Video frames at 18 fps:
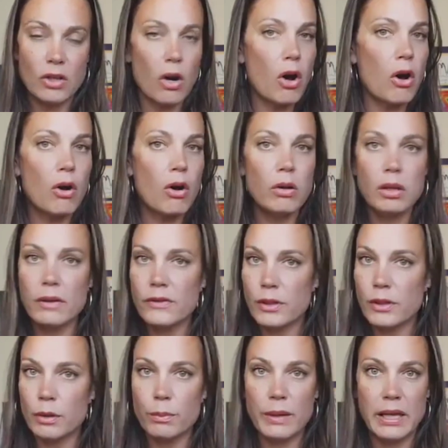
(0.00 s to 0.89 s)
all of
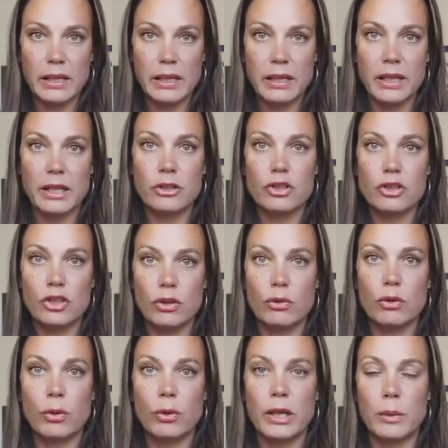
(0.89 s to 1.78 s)
your banking to
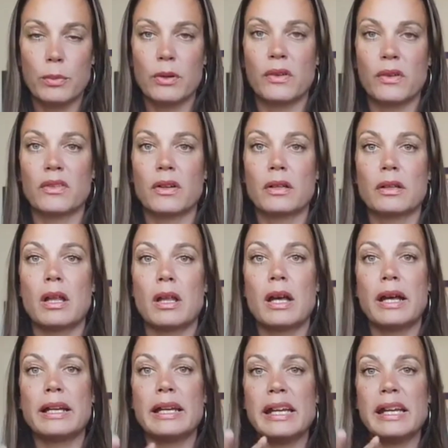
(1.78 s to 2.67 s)
QuickBooks Online,